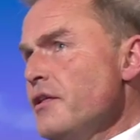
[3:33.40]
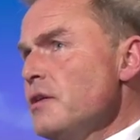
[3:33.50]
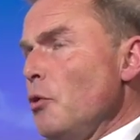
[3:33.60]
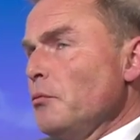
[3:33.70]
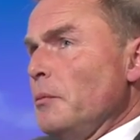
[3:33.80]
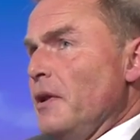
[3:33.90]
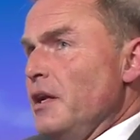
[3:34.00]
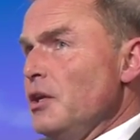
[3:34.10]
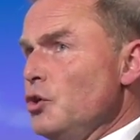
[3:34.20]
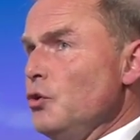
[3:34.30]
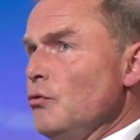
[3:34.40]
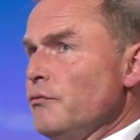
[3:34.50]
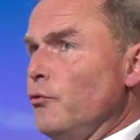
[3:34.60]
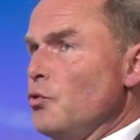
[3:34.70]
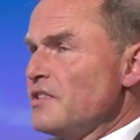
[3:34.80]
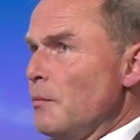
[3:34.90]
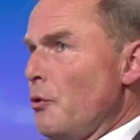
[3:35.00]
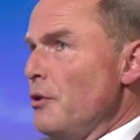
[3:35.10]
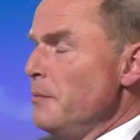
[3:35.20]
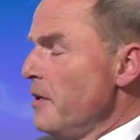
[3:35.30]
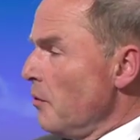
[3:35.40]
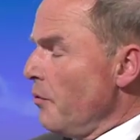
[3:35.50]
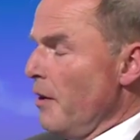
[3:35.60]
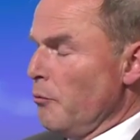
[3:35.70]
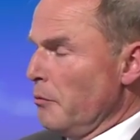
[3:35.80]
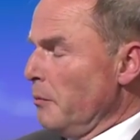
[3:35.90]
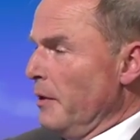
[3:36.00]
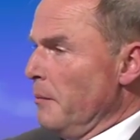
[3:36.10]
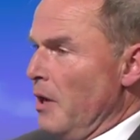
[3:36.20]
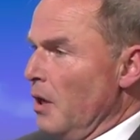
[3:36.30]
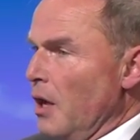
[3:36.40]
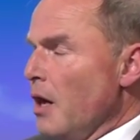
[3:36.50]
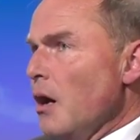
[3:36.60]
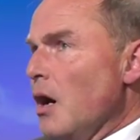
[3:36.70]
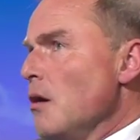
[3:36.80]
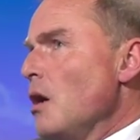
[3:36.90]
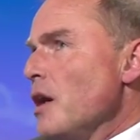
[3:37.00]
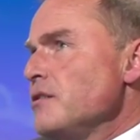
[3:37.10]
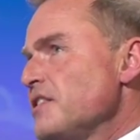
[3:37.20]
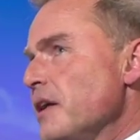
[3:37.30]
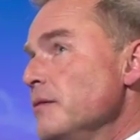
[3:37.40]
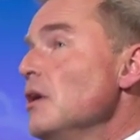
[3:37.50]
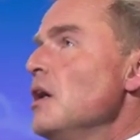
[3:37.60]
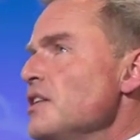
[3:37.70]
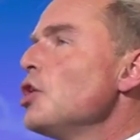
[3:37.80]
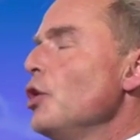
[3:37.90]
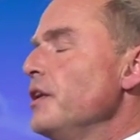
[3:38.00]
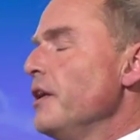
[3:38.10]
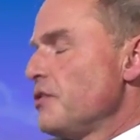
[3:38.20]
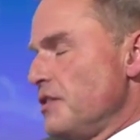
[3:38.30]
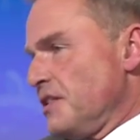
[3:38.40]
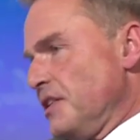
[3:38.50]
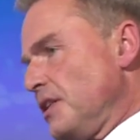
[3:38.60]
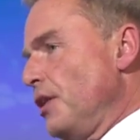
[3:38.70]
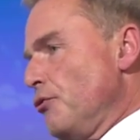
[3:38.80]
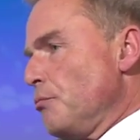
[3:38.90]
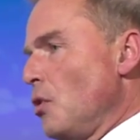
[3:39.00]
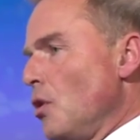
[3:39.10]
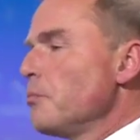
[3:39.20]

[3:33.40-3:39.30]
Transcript: think probably you fall somewhere in the middle there, probably about, I'd say, certainly nearer to the 600 mark.